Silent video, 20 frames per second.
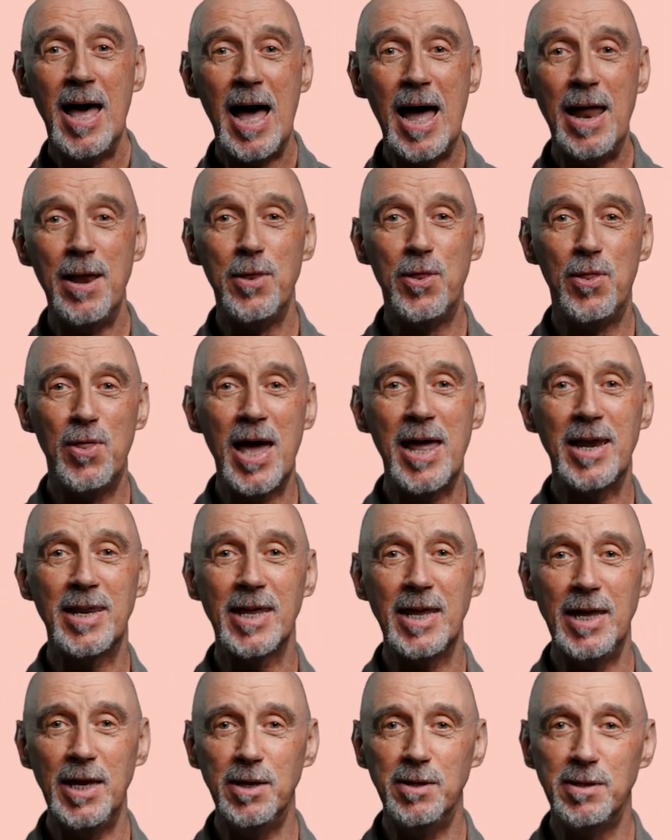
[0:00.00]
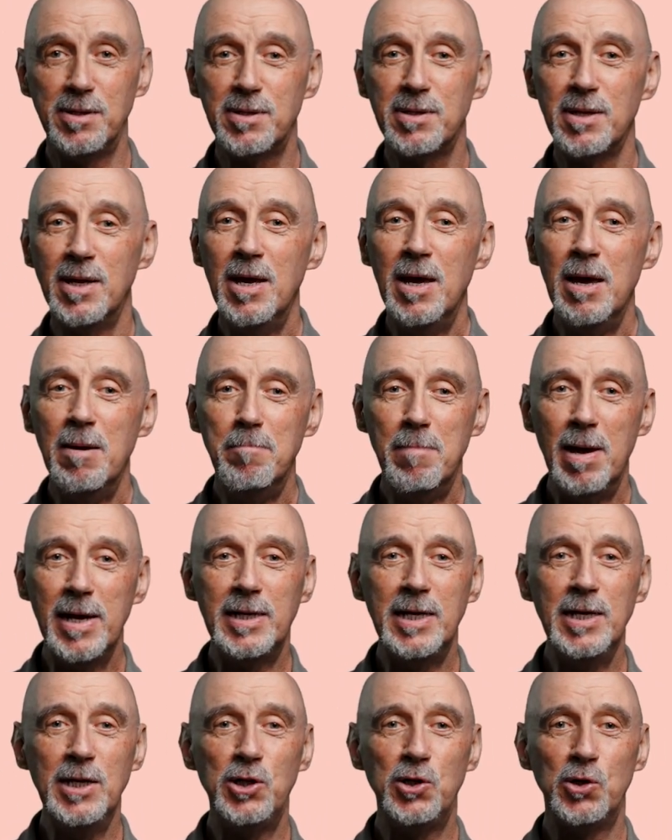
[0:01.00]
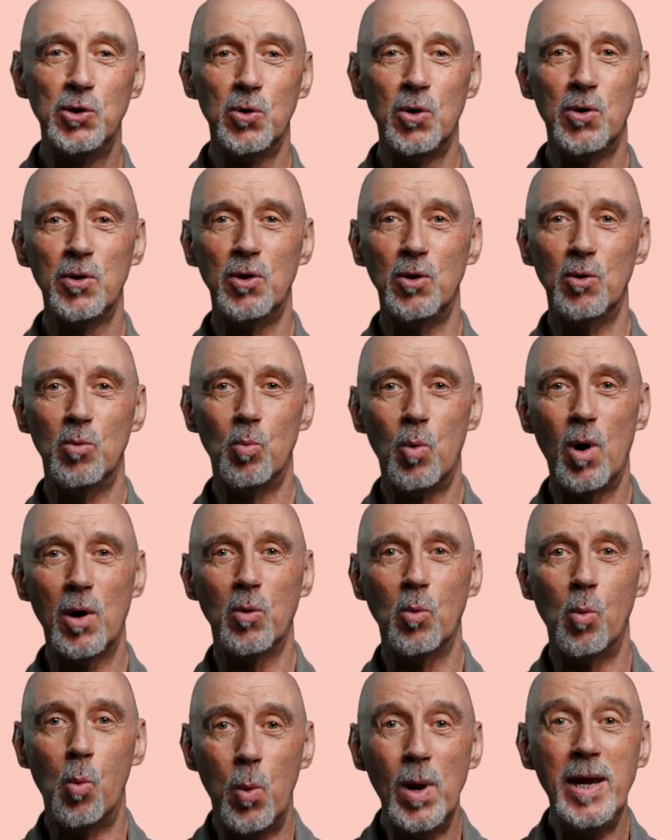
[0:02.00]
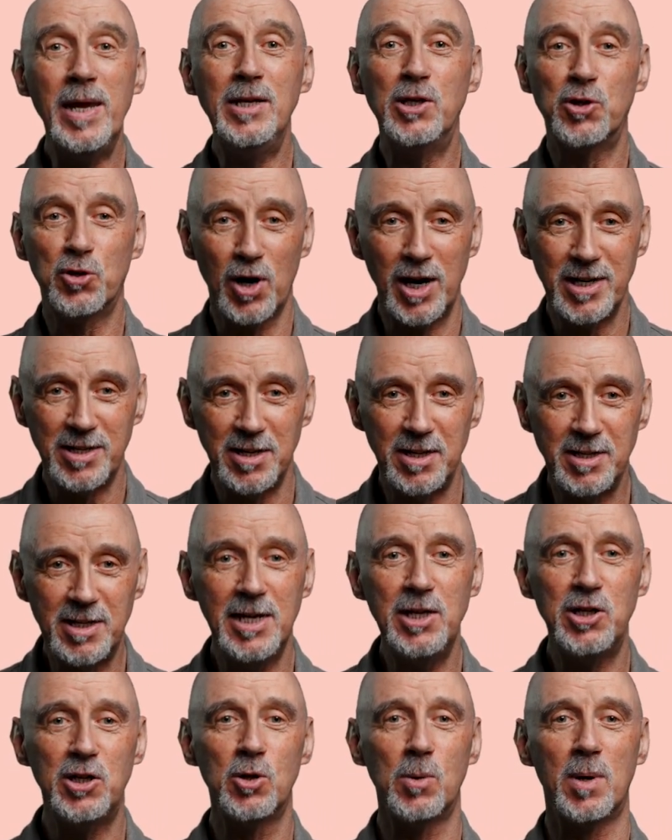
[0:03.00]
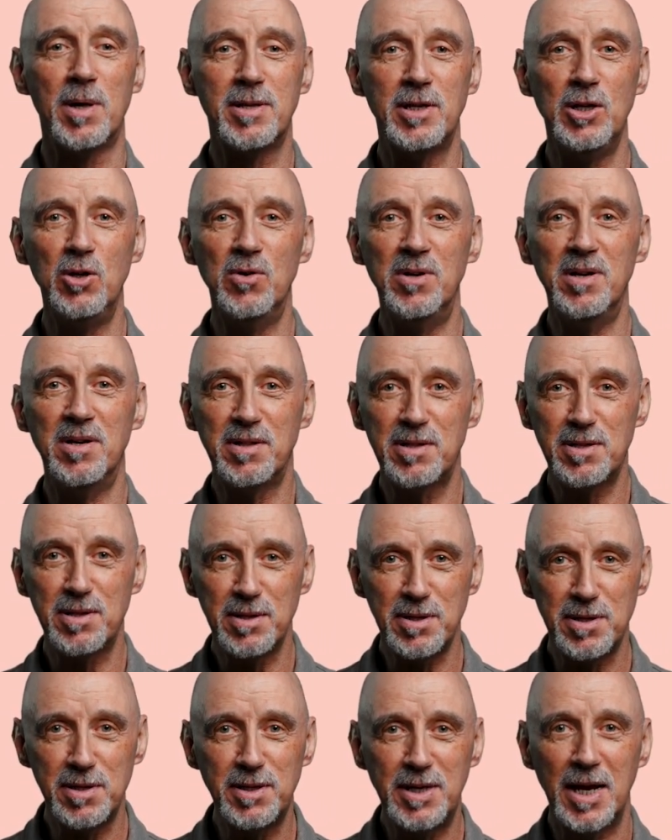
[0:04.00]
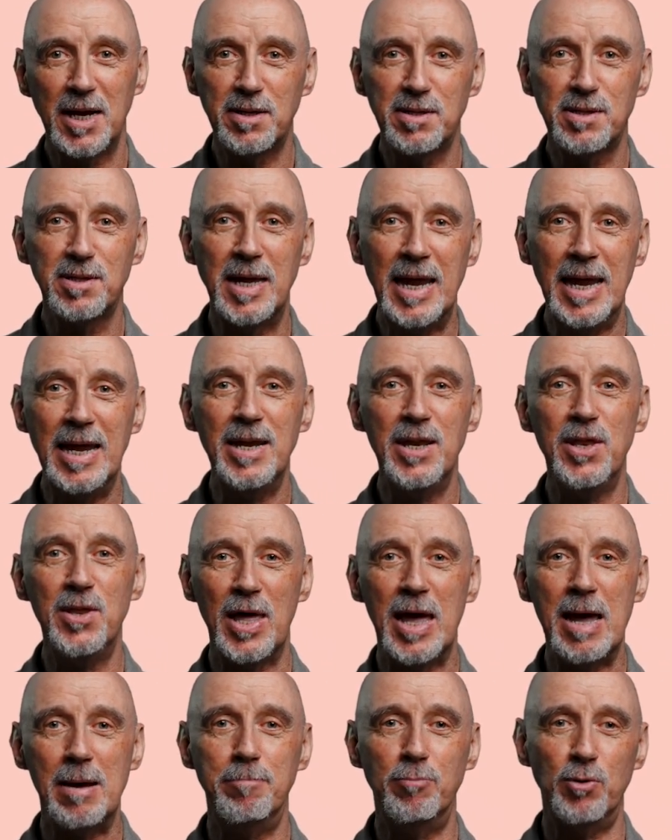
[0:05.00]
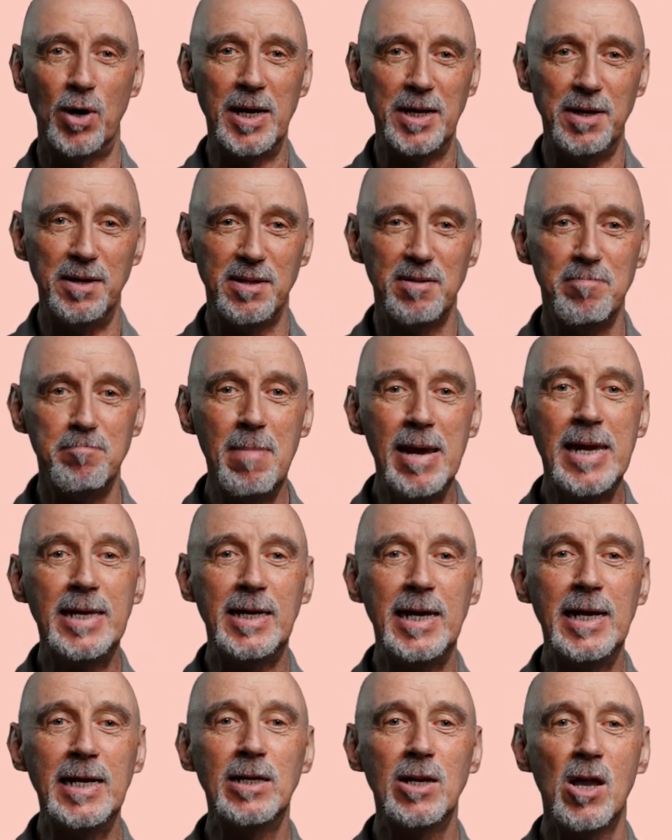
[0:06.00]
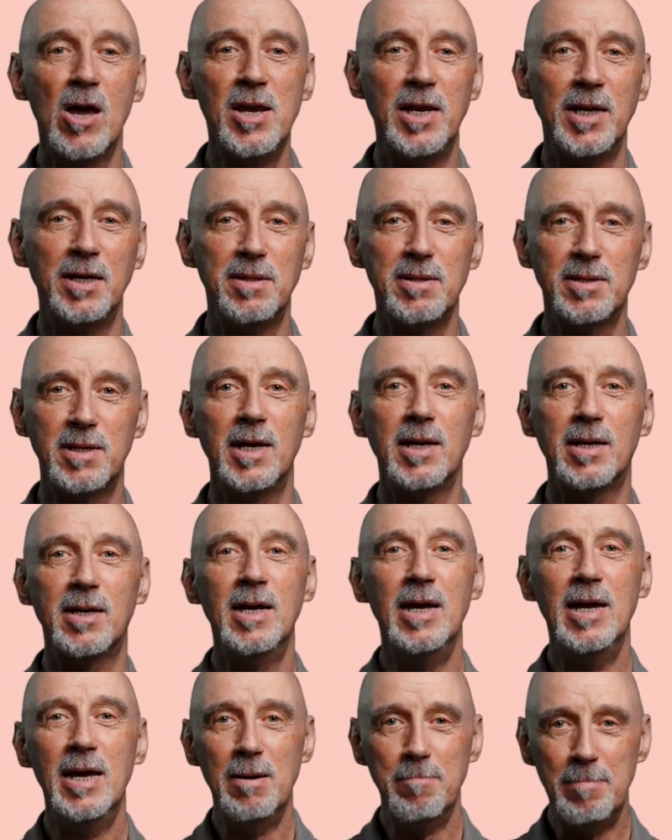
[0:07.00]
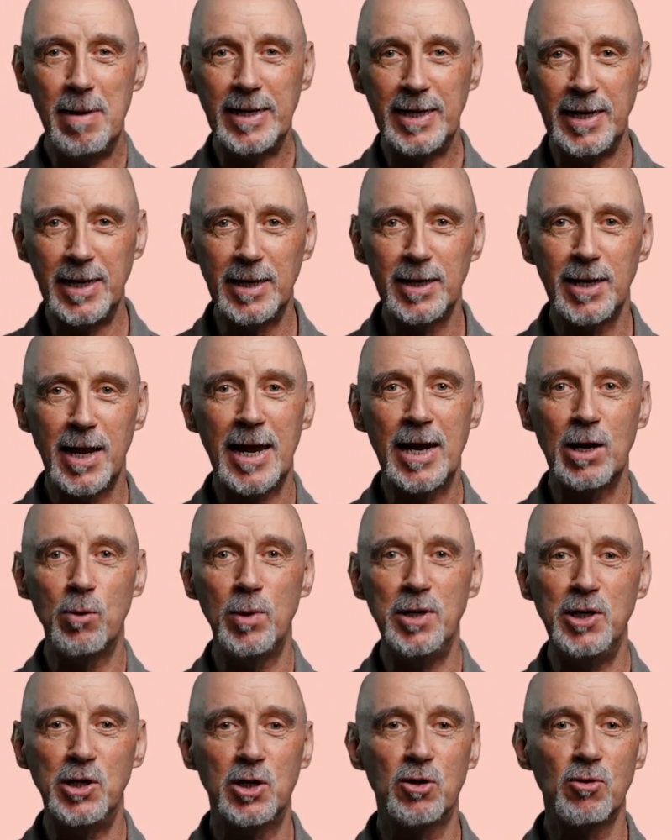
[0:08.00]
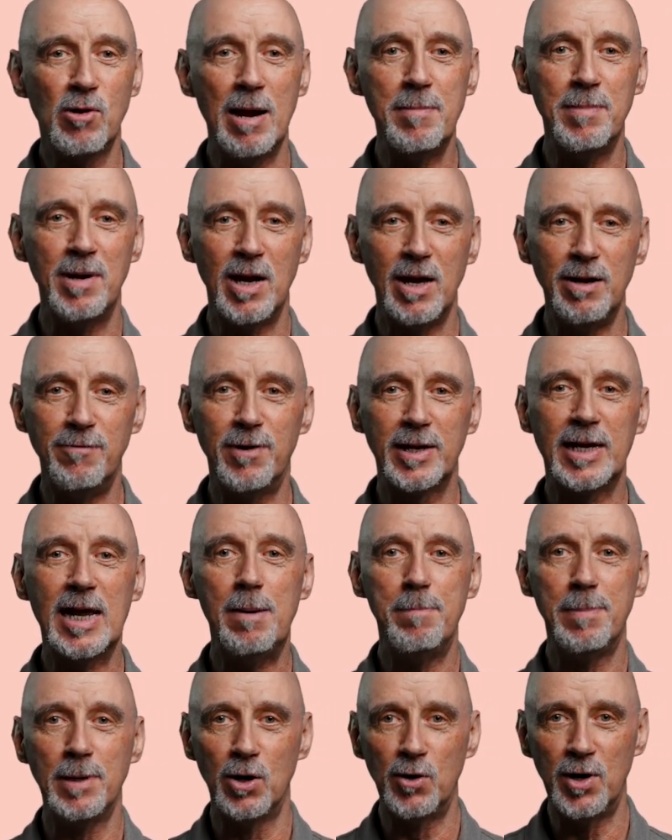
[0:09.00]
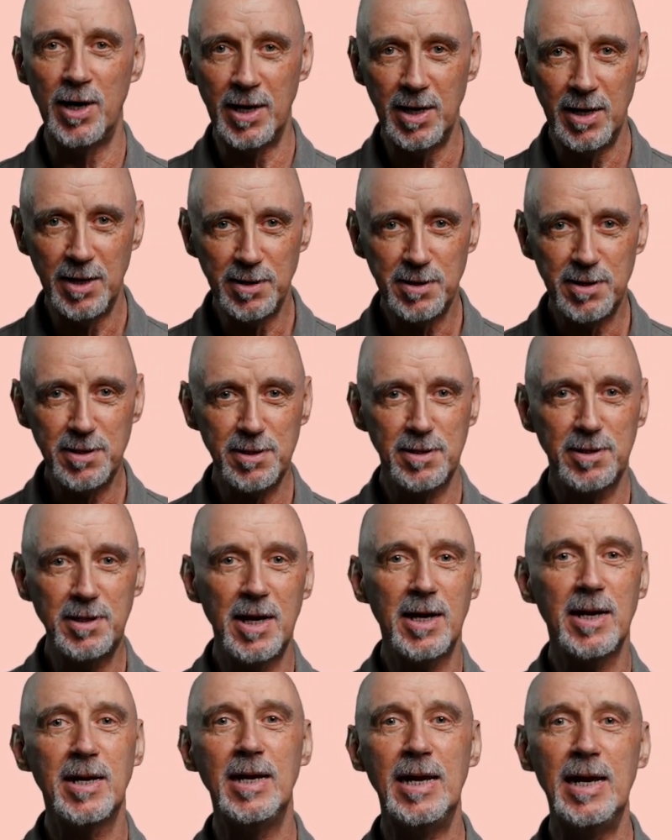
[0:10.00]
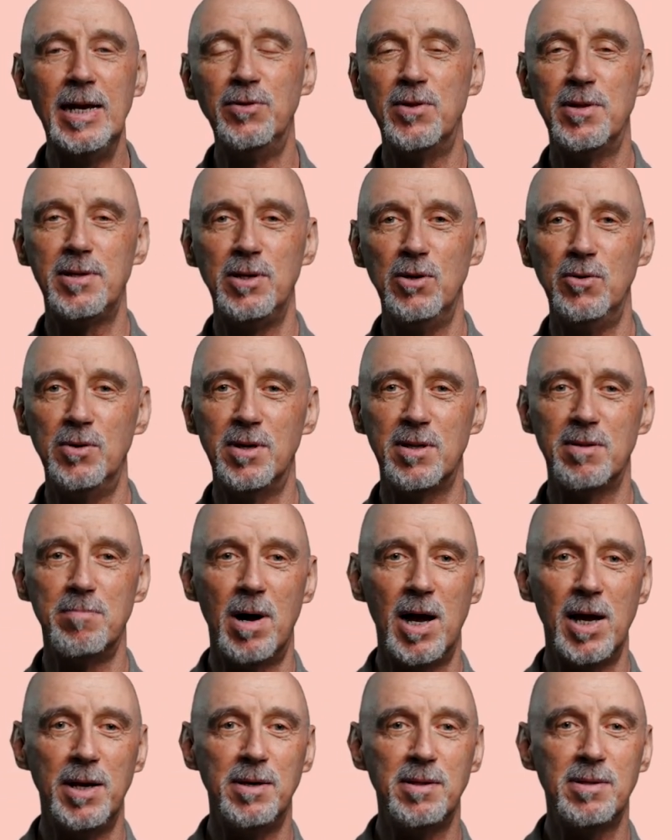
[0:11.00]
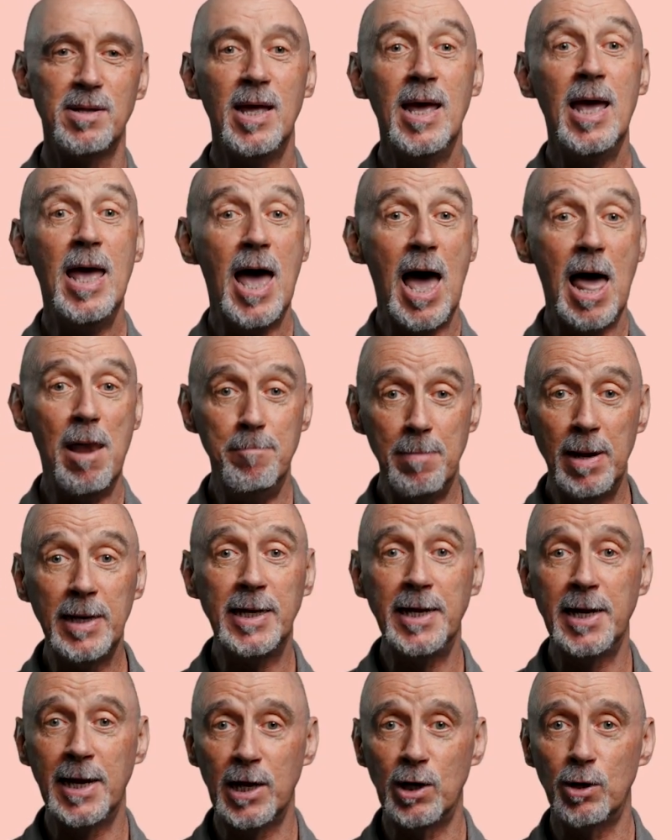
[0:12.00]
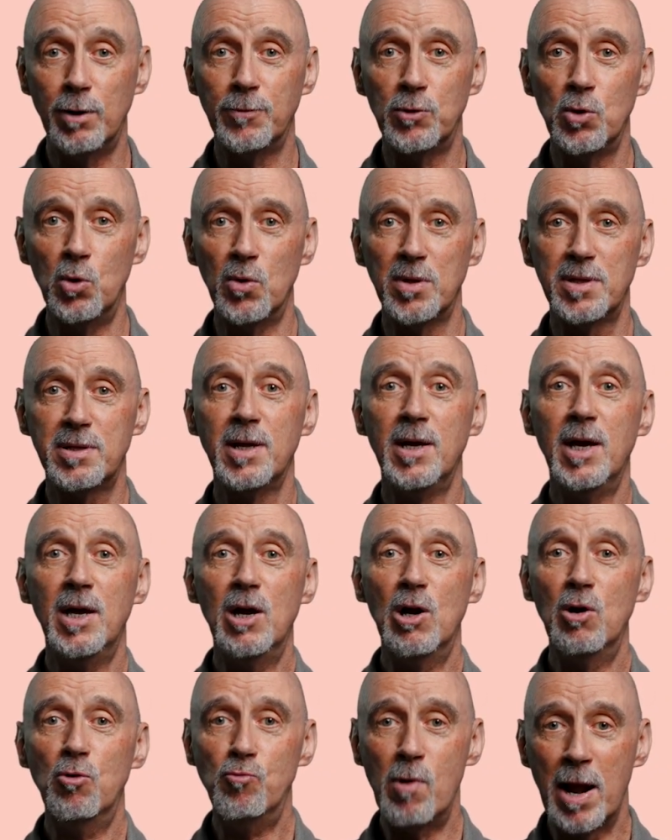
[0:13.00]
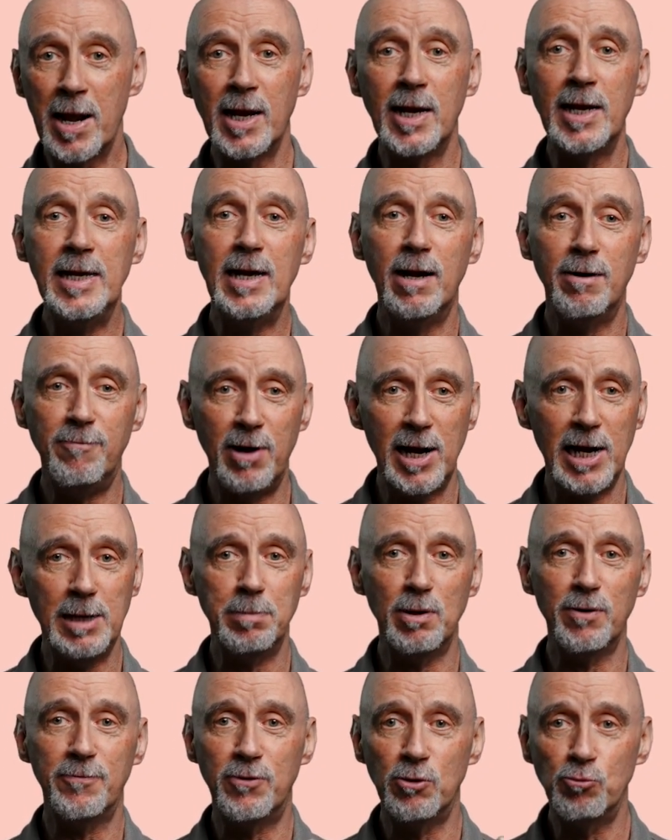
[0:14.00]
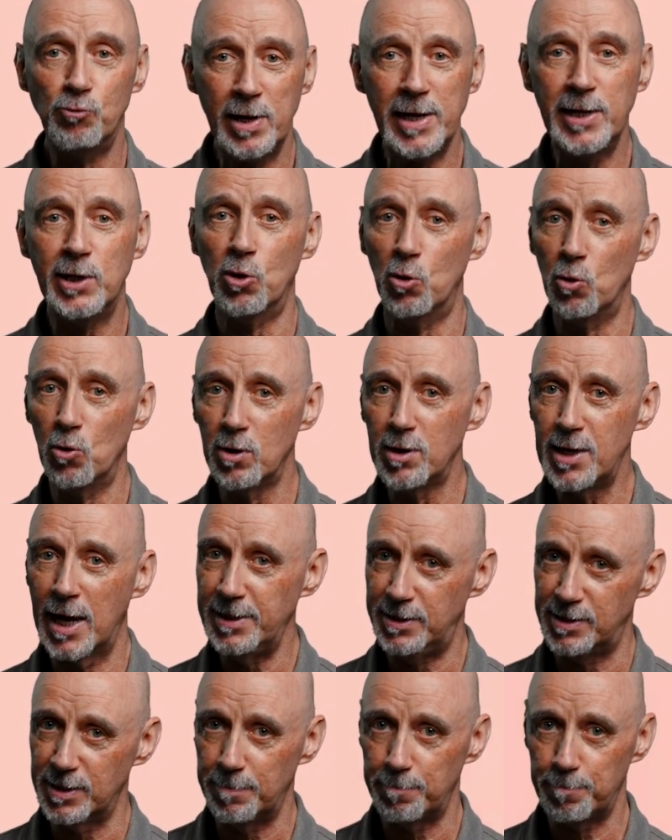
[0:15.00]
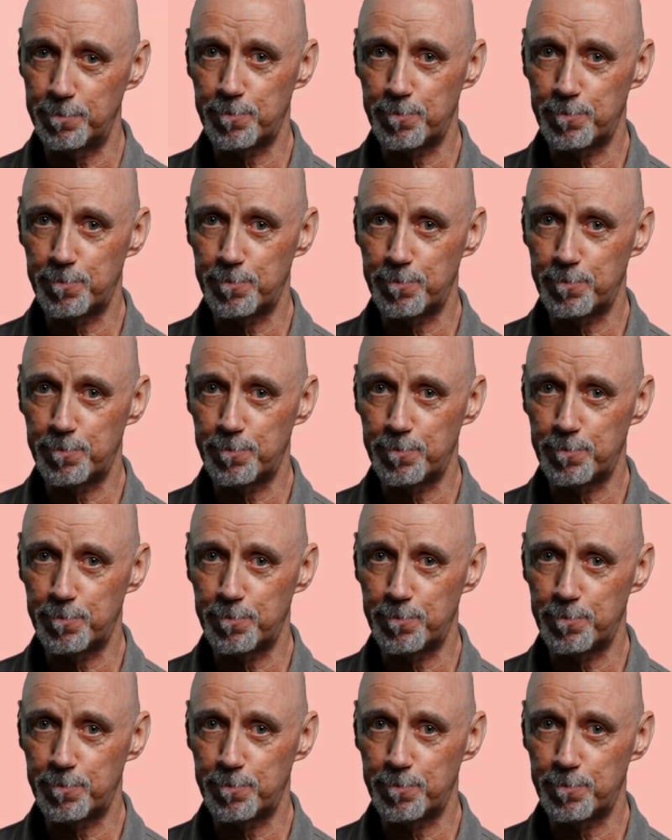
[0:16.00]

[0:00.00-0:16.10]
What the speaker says: and that is making sure that what we try to teach to our students sticks in their brains, making learning stick, making language, grammar and vocabulary stick in the students' minds, and making it, of course, readily available for recall later.